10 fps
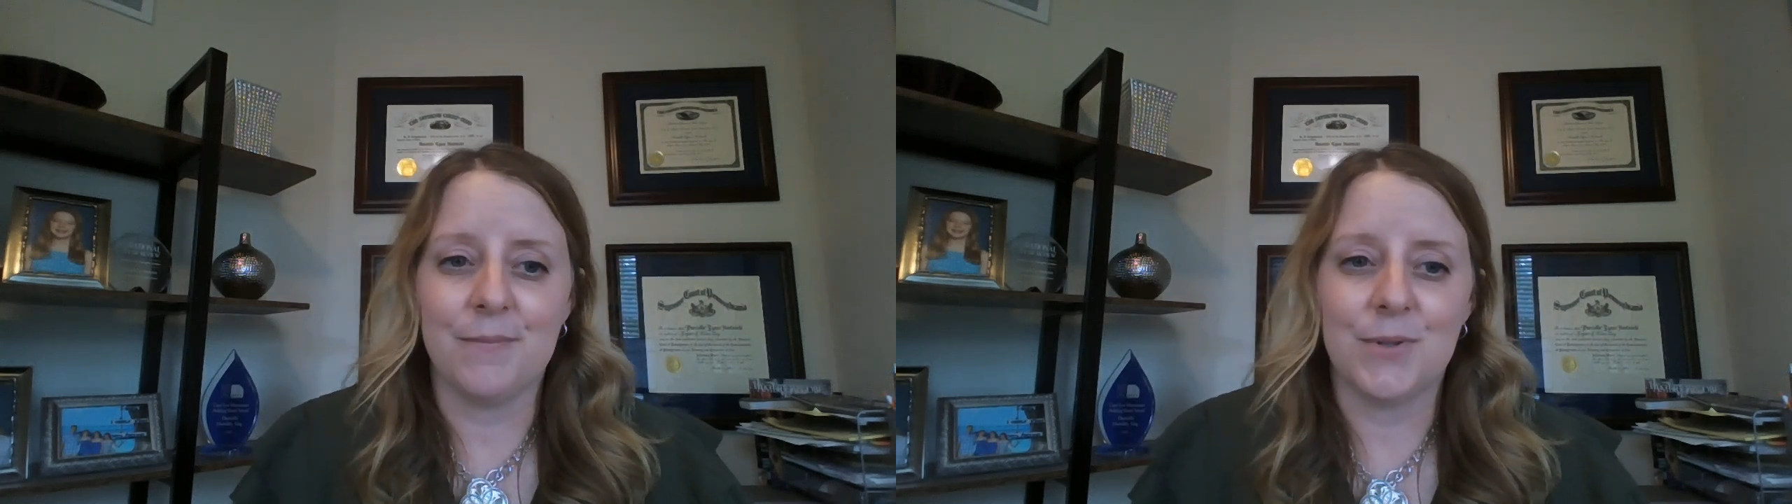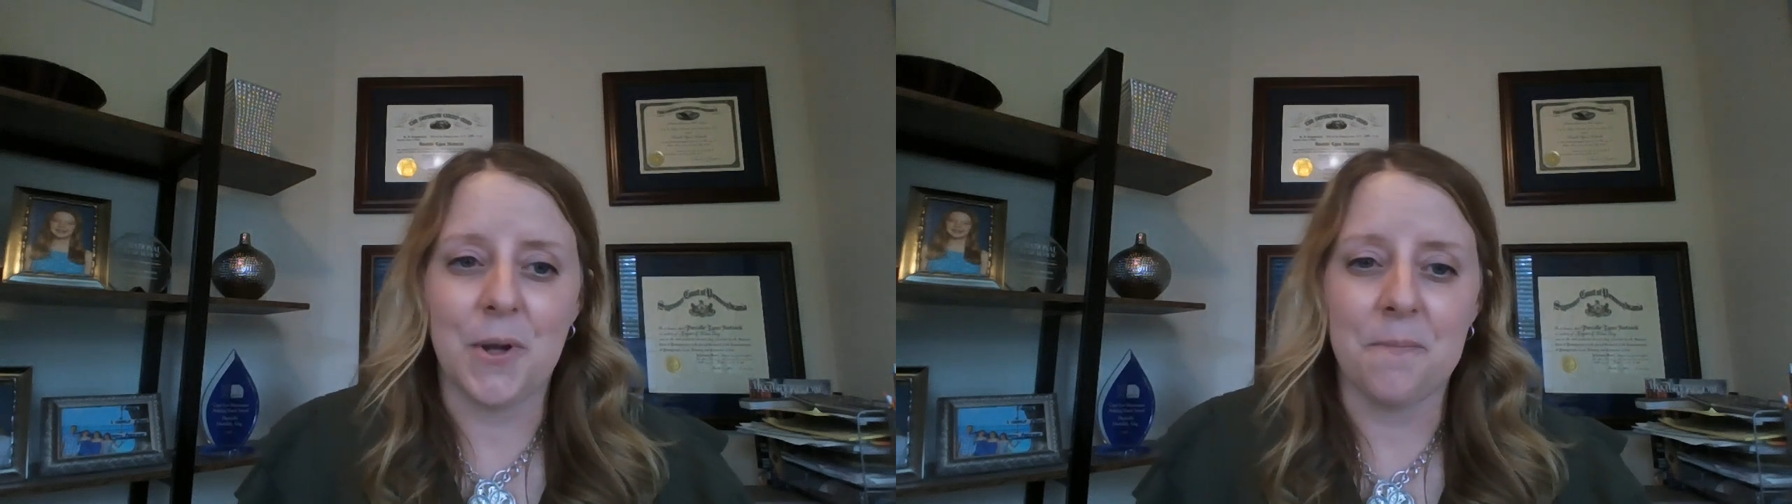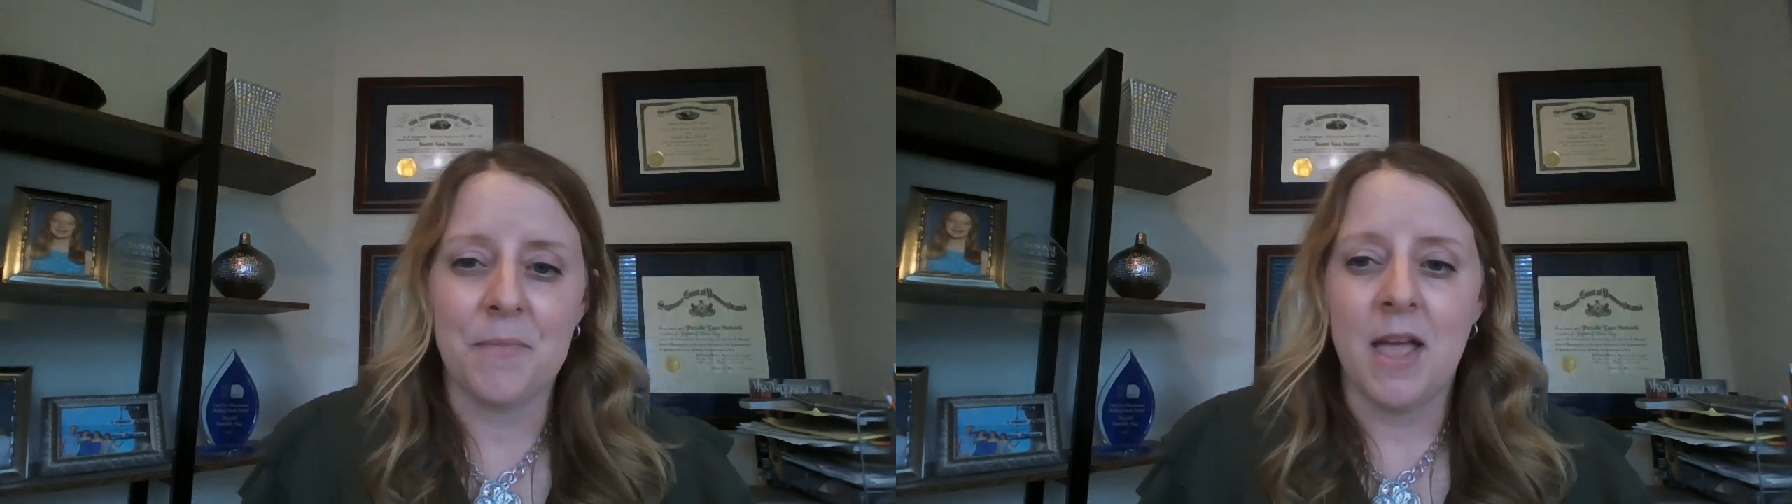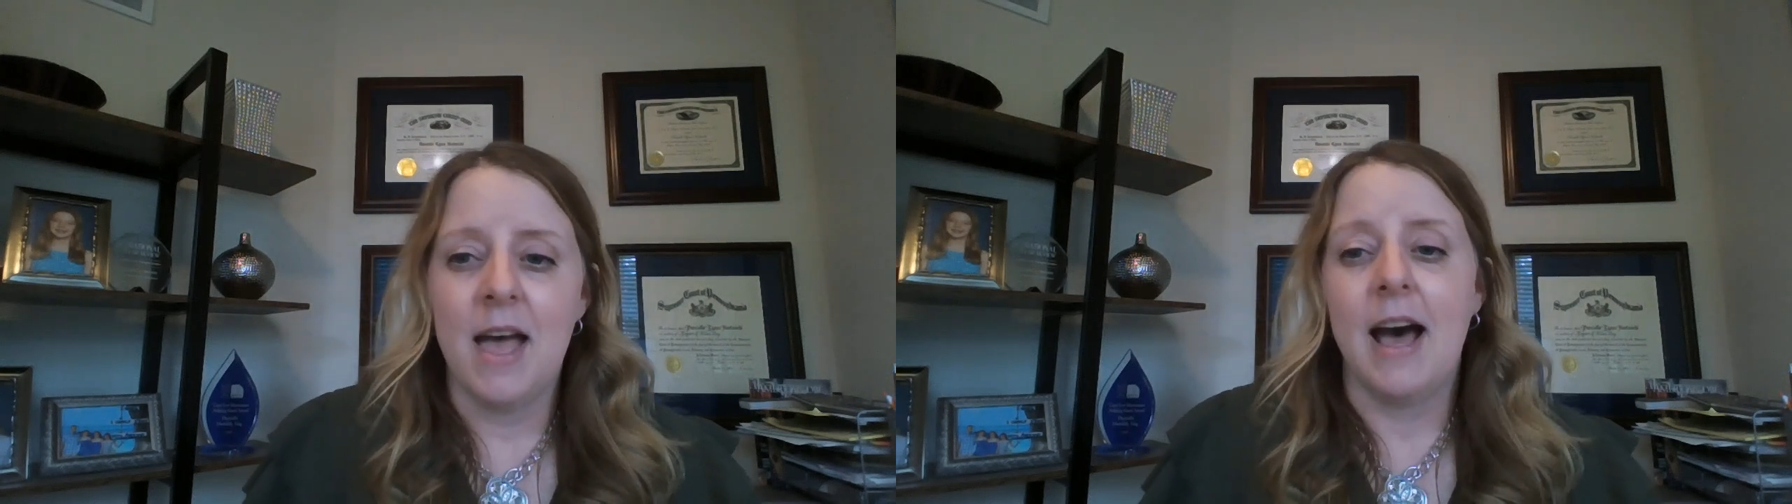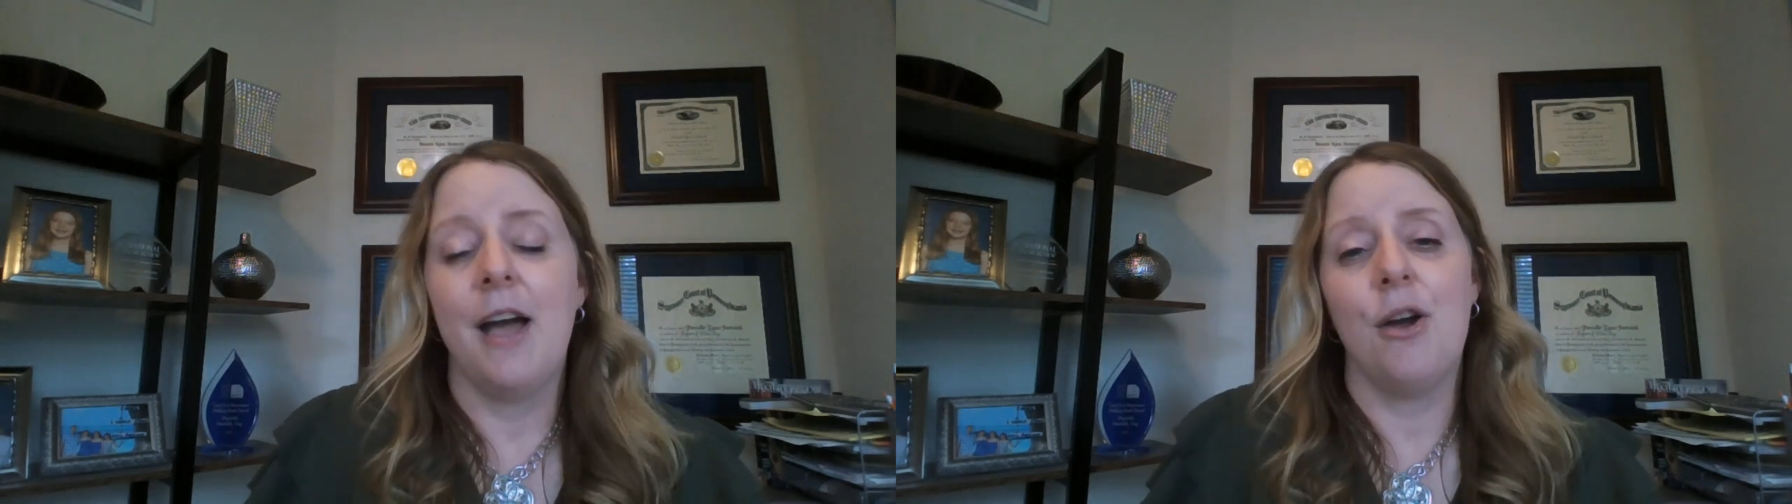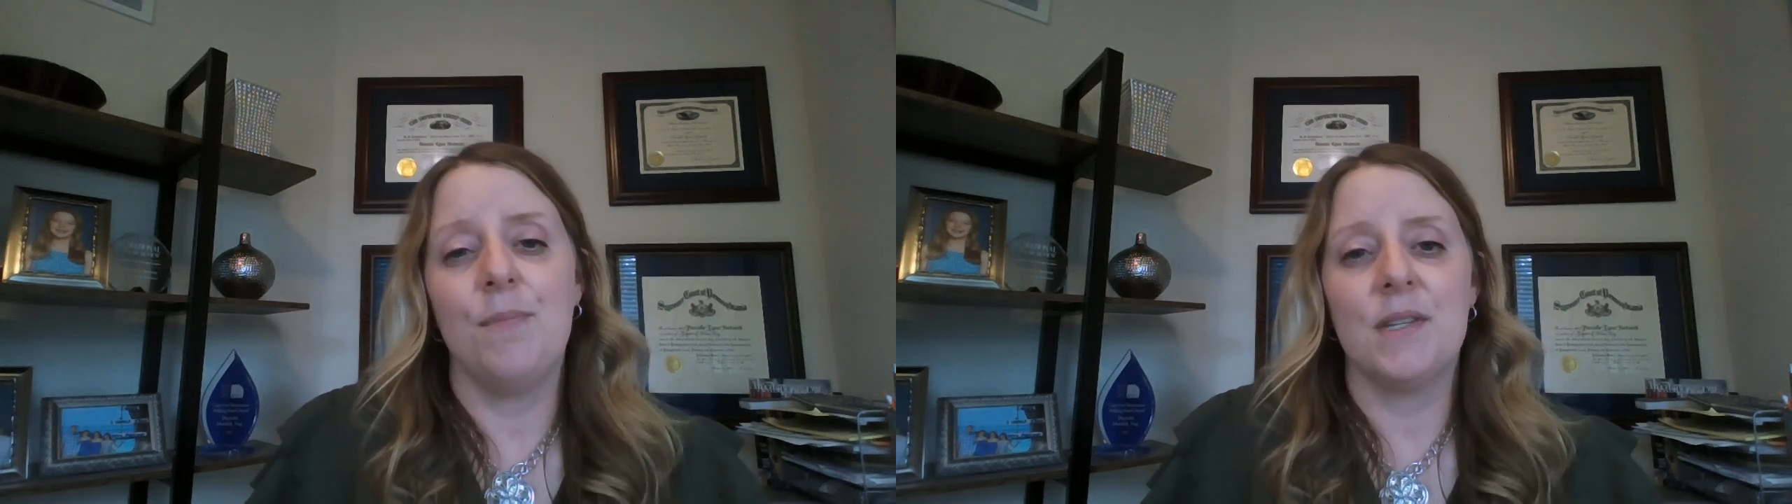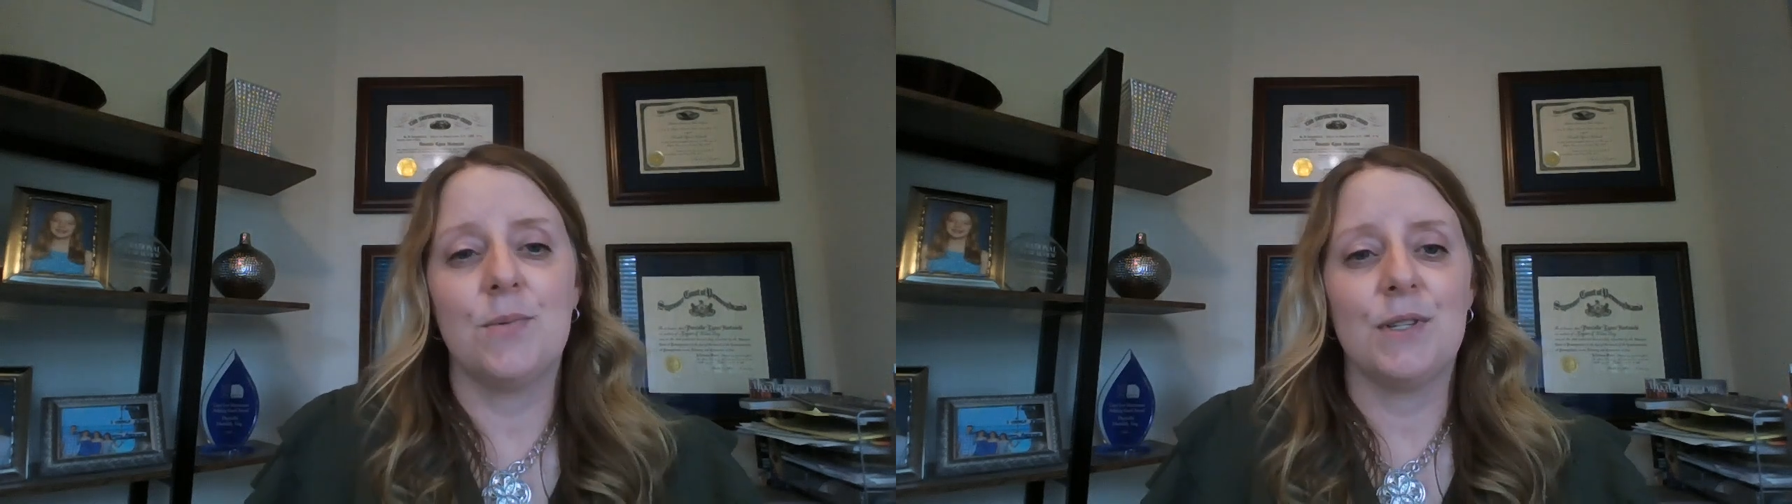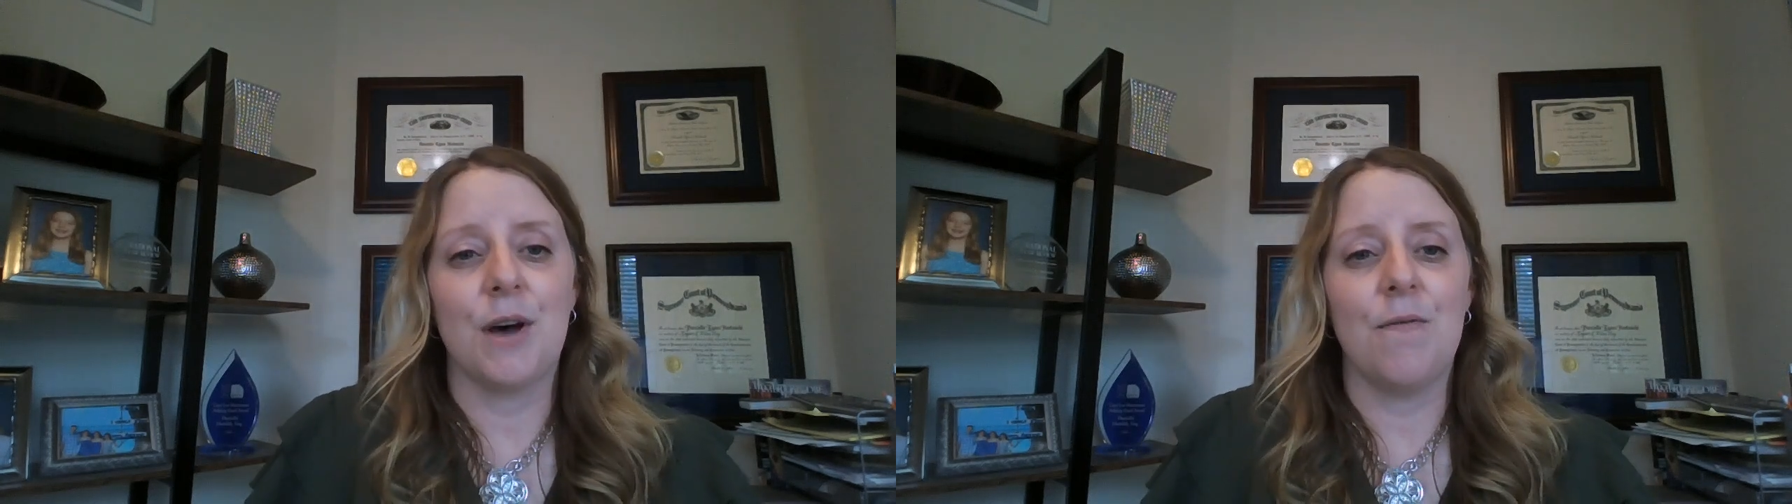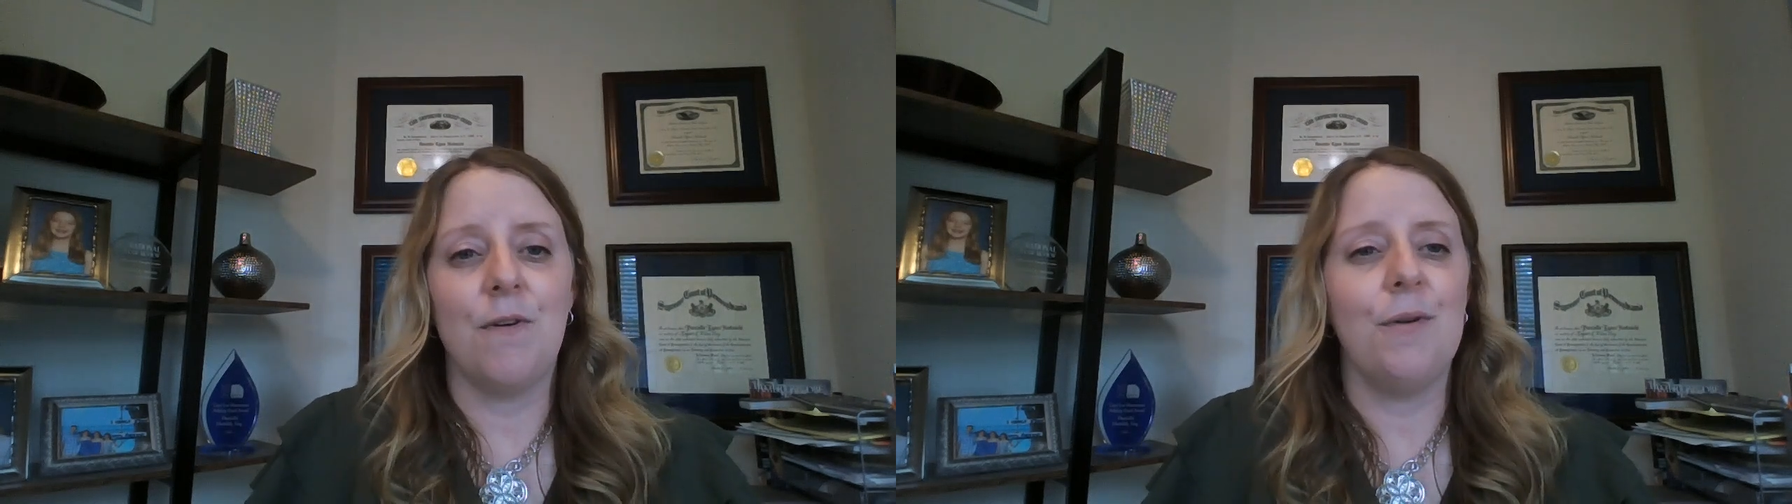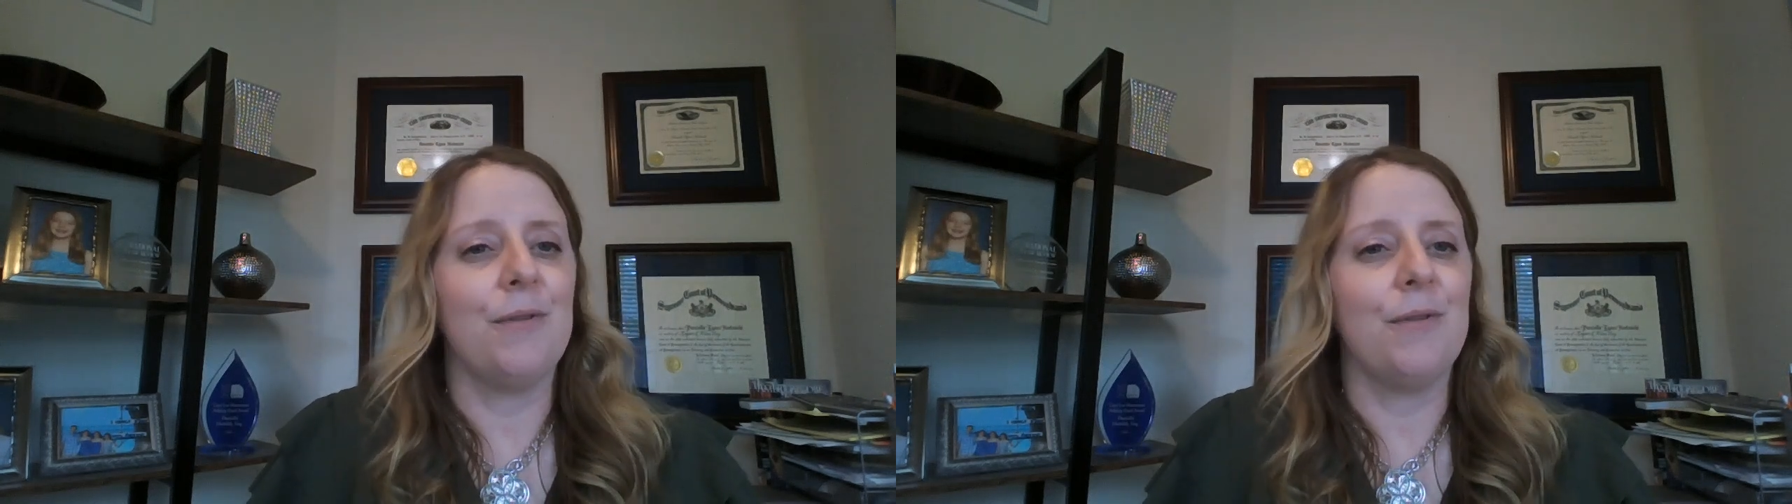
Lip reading: So I hope this was helpful.